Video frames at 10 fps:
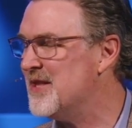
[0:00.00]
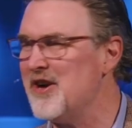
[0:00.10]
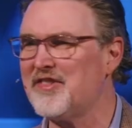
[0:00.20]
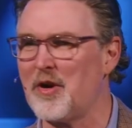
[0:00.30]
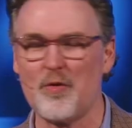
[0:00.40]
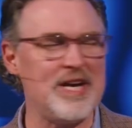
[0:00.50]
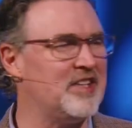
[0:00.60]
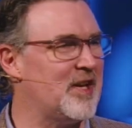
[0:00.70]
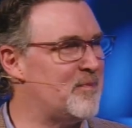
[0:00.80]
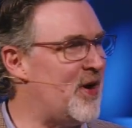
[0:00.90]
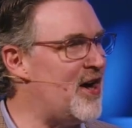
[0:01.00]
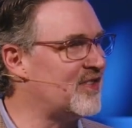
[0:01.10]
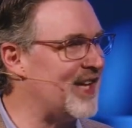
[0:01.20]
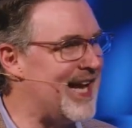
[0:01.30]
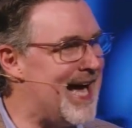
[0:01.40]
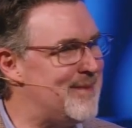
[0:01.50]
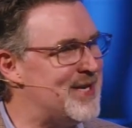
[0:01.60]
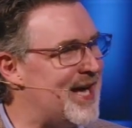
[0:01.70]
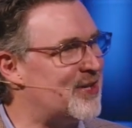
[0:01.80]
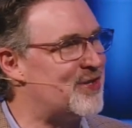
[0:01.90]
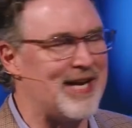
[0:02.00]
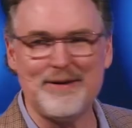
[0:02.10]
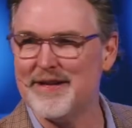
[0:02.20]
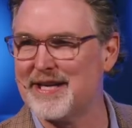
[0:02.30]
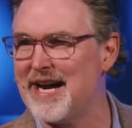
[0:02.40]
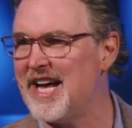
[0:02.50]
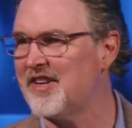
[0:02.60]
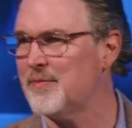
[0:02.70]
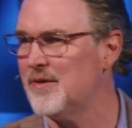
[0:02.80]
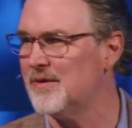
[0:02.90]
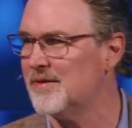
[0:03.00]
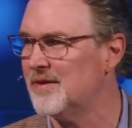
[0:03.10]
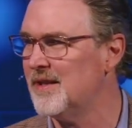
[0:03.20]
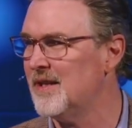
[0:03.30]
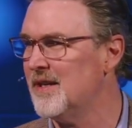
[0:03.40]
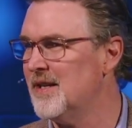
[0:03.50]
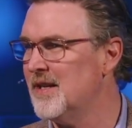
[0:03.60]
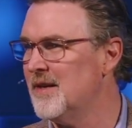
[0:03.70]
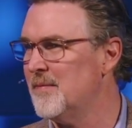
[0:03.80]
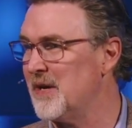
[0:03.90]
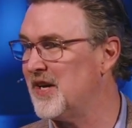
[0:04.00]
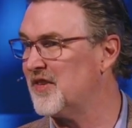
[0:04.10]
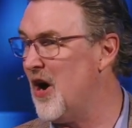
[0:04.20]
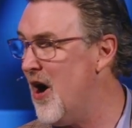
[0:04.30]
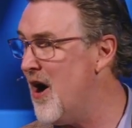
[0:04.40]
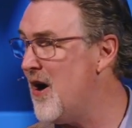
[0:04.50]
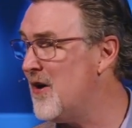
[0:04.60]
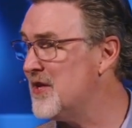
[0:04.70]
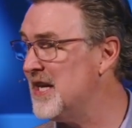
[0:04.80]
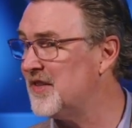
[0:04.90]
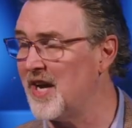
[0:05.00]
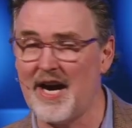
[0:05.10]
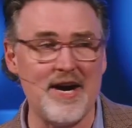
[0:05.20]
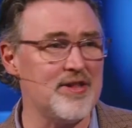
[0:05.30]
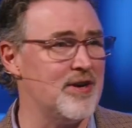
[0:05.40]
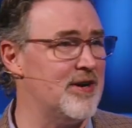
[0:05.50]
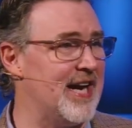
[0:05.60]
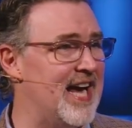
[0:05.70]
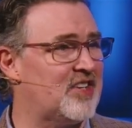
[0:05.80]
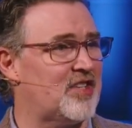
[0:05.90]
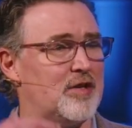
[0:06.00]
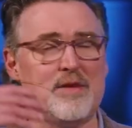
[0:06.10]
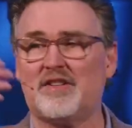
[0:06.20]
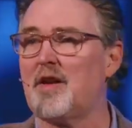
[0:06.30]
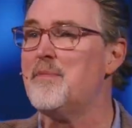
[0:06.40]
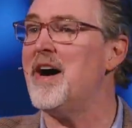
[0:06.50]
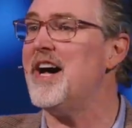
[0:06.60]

There's a reason Paul said, I'm not ashamed of the gospel. Because all these other estimates and